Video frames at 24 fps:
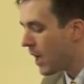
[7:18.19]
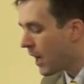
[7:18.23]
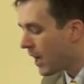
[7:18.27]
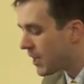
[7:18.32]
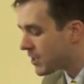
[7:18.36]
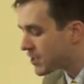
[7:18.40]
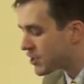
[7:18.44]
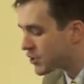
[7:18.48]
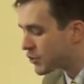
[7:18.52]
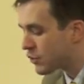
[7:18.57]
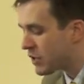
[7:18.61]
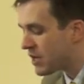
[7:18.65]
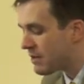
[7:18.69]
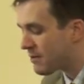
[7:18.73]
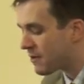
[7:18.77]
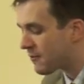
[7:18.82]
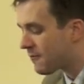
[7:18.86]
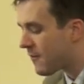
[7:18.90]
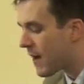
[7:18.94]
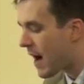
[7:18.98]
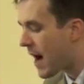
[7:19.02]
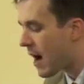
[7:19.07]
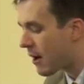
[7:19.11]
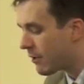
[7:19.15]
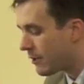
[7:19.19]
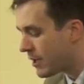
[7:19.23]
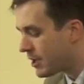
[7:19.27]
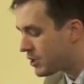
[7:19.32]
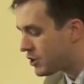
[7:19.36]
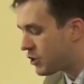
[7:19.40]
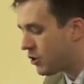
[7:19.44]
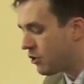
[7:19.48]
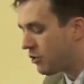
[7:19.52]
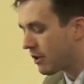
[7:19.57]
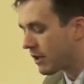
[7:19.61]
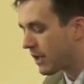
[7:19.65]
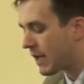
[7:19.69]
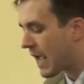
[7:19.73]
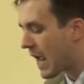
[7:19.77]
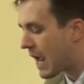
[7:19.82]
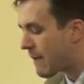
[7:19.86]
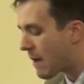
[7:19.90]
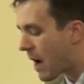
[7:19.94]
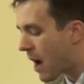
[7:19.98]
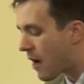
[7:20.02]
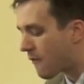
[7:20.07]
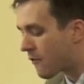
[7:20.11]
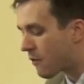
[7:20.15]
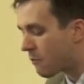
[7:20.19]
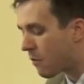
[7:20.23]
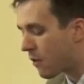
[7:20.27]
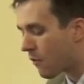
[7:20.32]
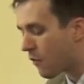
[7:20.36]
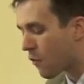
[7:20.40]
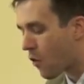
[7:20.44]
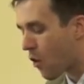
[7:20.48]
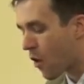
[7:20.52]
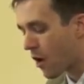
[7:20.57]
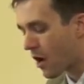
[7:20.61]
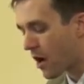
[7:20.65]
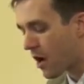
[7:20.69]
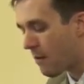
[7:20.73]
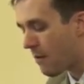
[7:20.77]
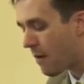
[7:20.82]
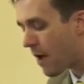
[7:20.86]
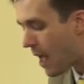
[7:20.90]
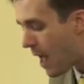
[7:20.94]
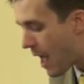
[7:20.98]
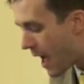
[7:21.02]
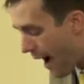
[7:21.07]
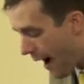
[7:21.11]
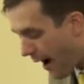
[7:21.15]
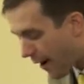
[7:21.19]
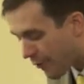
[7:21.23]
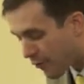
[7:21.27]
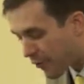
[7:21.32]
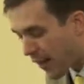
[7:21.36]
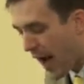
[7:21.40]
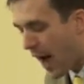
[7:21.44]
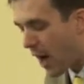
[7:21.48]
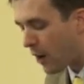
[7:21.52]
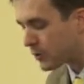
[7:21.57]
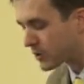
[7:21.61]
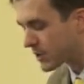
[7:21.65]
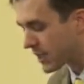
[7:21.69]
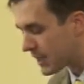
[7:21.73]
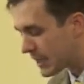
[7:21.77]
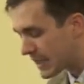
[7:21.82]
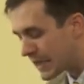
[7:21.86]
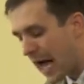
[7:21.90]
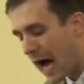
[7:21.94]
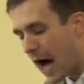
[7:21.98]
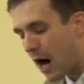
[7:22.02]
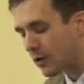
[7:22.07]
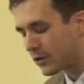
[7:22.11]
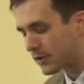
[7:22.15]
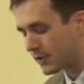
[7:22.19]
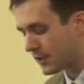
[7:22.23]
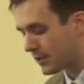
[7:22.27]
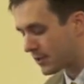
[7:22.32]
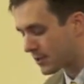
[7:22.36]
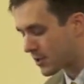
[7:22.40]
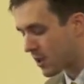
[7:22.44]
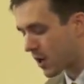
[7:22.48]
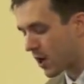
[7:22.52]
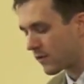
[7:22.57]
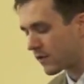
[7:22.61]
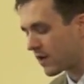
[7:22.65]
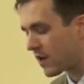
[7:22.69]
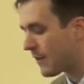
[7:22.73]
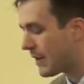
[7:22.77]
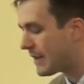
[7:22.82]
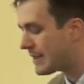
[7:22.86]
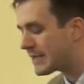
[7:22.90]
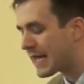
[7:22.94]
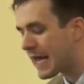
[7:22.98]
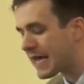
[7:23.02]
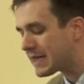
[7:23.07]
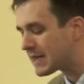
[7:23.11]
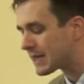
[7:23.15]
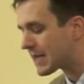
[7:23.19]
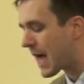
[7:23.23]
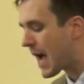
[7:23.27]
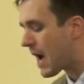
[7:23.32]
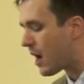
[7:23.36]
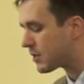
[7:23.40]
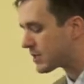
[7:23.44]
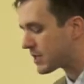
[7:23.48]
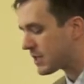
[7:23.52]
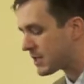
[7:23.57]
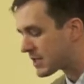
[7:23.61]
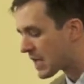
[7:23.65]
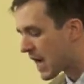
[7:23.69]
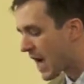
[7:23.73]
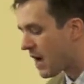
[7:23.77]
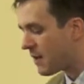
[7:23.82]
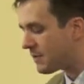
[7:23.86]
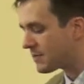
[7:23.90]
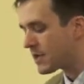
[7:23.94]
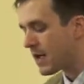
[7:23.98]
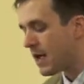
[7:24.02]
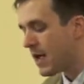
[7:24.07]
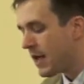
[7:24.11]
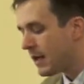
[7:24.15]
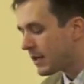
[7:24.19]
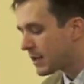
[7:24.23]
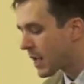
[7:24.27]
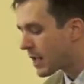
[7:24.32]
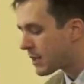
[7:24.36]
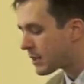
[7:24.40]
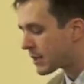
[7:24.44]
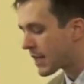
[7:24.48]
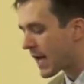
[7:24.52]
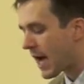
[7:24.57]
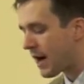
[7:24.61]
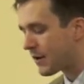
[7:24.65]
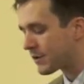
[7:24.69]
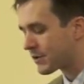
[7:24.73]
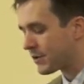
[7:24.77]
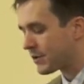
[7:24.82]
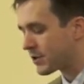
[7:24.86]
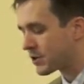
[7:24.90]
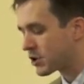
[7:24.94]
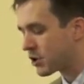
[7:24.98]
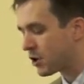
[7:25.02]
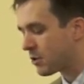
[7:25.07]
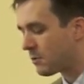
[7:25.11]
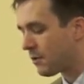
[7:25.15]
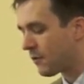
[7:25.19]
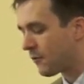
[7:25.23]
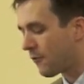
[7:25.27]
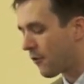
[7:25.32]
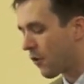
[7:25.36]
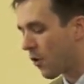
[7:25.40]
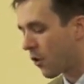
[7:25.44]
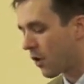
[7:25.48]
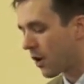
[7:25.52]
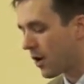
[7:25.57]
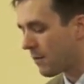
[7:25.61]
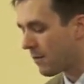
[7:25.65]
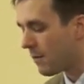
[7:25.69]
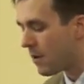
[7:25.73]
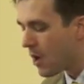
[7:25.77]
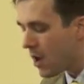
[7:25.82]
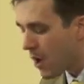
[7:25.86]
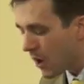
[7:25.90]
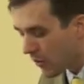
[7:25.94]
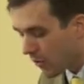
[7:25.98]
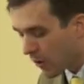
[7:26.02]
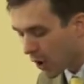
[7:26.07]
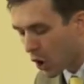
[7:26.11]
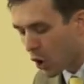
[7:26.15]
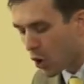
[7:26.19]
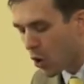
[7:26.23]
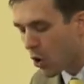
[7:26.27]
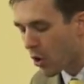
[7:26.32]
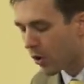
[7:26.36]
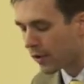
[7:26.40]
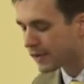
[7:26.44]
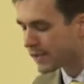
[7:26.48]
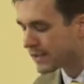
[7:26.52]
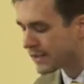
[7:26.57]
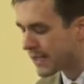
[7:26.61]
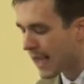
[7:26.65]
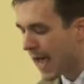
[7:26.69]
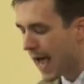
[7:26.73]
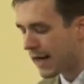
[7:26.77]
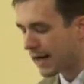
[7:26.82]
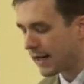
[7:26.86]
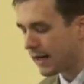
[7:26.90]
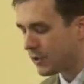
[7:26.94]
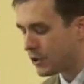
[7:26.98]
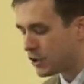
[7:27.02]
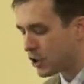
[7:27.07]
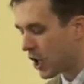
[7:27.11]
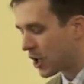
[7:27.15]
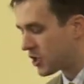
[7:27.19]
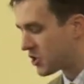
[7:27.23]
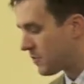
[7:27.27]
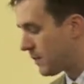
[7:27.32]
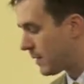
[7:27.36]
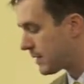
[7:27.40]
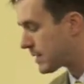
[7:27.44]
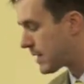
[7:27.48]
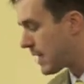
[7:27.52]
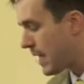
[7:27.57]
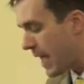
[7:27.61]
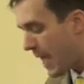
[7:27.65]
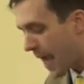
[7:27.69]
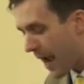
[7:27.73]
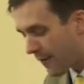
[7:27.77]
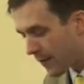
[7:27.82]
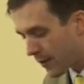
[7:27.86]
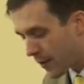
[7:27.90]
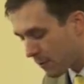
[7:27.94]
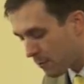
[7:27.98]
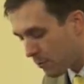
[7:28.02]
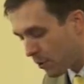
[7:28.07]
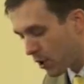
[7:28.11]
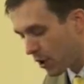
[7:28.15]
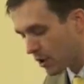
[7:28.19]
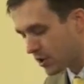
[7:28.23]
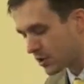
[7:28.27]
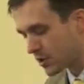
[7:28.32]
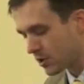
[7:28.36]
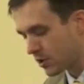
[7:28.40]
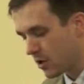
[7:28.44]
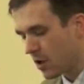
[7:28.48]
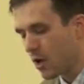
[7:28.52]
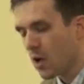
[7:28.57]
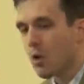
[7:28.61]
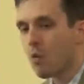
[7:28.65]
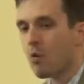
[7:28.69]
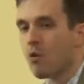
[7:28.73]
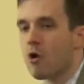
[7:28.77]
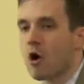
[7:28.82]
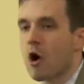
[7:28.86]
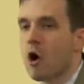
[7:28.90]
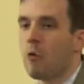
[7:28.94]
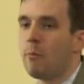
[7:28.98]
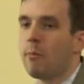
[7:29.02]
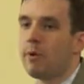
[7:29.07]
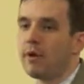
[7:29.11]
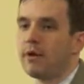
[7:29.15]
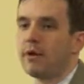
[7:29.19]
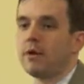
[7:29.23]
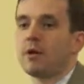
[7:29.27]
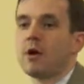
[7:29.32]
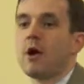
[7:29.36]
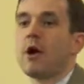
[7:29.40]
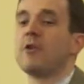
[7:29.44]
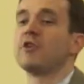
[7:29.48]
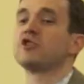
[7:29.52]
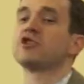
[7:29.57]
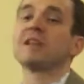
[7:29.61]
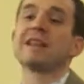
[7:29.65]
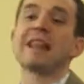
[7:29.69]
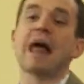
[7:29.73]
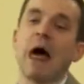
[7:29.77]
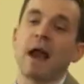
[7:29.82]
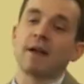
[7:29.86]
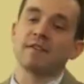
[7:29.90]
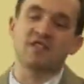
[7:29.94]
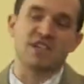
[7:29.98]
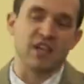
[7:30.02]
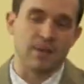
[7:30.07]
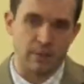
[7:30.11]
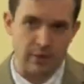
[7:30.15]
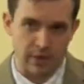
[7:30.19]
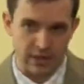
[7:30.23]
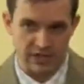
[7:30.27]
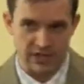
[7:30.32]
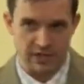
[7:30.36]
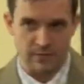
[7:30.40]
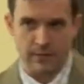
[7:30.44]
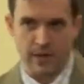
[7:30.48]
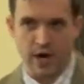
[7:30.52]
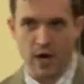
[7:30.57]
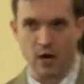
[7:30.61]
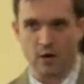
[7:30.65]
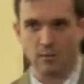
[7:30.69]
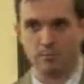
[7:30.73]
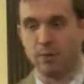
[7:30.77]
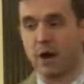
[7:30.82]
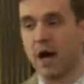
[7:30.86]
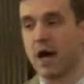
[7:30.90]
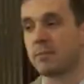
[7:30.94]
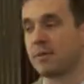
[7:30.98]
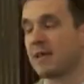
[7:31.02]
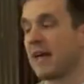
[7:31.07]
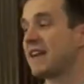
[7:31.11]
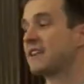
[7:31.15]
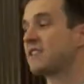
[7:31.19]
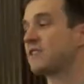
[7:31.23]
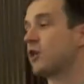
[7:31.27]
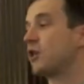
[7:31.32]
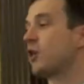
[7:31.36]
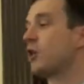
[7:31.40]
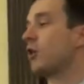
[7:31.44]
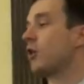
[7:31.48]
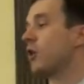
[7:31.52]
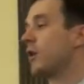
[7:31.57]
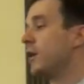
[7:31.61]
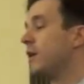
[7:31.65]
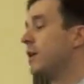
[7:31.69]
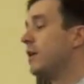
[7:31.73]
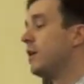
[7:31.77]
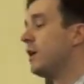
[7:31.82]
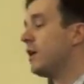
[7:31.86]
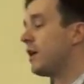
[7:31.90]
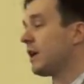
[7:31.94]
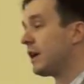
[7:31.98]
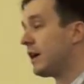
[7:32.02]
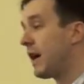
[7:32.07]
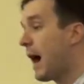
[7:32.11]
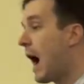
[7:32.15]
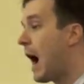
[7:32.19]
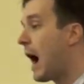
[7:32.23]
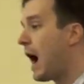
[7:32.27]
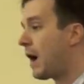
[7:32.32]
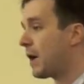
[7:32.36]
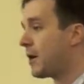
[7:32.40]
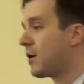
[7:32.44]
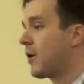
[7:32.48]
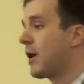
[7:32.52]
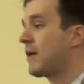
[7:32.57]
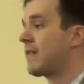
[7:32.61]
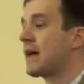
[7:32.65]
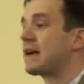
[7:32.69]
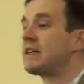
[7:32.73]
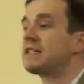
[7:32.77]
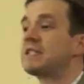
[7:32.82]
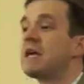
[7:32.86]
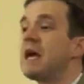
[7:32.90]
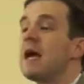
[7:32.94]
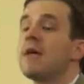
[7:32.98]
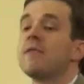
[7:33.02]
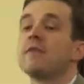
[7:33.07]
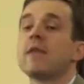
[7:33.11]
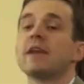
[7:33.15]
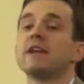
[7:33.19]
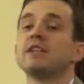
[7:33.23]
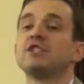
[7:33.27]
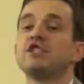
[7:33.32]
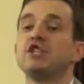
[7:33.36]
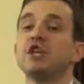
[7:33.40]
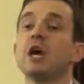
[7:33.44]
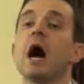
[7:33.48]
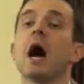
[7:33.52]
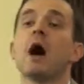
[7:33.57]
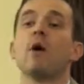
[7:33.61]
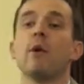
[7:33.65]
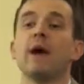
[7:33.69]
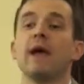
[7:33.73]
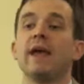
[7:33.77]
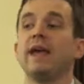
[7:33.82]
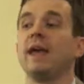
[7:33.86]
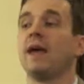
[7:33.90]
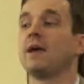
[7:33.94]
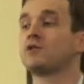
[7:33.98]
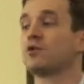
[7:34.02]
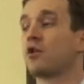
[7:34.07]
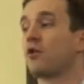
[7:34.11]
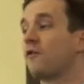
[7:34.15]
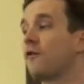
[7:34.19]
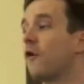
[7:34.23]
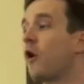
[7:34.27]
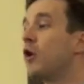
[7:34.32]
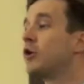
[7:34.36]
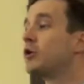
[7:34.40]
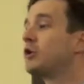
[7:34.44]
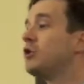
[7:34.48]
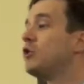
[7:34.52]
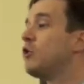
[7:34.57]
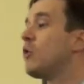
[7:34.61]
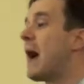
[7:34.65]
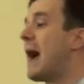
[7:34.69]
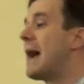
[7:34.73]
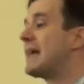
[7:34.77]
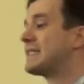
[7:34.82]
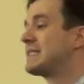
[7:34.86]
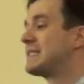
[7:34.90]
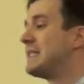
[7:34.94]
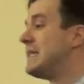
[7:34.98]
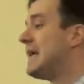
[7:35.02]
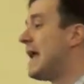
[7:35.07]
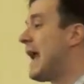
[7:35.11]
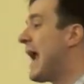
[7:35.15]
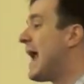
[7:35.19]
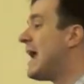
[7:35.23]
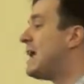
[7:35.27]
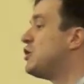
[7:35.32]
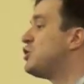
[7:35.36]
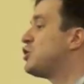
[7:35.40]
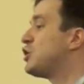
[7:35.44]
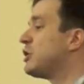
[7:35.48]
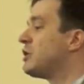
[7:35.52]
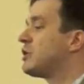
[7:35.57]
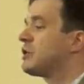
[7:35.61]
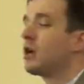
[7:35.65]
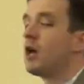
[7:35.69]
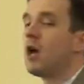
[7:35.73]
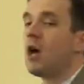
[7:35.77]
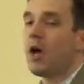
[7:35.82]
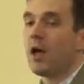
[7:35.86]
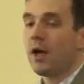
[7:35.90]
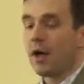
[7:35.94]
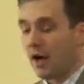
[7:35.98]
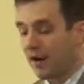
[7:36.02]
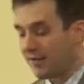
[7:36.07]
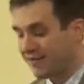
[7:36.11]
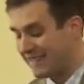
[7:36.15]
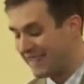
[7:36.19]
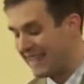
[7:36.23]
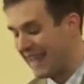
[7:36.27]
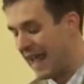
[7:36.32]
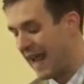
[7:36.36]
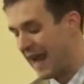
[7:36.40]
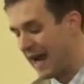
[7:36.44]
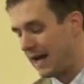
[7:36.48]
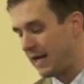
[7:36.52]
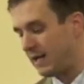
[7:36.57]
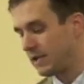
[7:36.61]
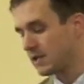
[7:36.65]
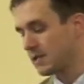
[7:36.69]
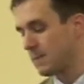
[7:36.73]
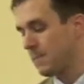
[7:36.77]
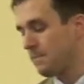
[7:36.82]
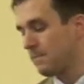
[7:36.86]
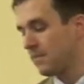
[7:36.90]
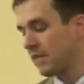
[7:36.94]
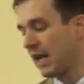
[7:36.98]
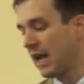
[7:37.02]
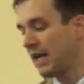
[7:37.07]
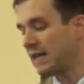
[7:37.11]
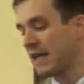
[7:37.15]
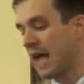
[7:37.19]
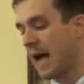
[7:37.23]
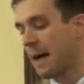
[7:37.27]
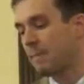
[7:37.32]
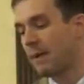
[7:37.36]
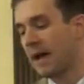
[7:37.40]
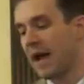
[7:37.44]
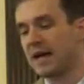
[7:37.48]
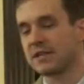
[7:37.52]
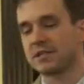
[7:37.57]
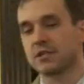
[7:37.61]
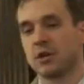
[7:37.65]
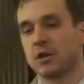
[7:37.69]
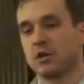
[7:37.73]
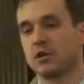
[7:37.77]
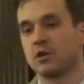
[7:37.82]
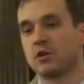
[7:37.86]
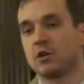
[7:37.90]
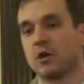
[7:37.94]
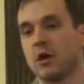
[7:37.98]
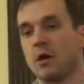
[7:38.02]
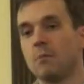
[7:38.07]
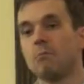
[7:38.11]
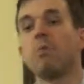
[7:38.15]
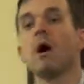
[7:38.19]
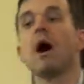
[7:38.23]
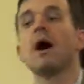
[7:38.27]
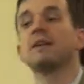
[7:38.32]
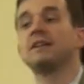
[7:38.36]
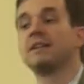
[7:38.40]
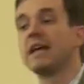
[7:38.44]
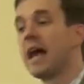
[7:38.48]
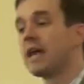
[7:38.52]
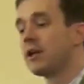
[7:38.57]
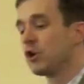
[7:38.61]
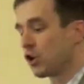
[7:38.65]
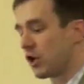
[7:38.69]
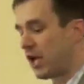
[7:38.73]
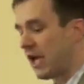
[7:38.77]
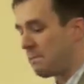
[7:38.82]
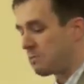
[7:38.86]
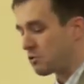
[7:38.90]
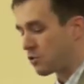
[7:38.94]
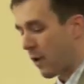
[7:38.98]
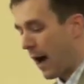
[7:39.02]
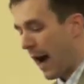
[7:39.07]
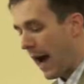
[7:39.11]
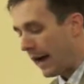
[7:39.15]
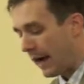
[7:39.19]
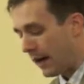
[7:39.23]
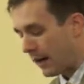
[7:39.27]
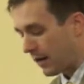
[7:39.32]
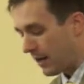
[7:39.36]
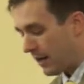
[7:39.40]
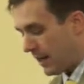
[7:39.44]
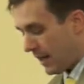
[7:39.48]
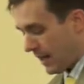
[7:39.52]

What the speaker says: A stream of fire issued and came out from before him. 1,000,000 served him, and 10,000 times 10,000 stood before him. The court sat in judgment, and the books were open." Right? There's a lot of symbolism here, but that is clearly God. Right? That is Yahweh. He is referred to as the Ancient of Days in that passage. But Daniel keeps writing.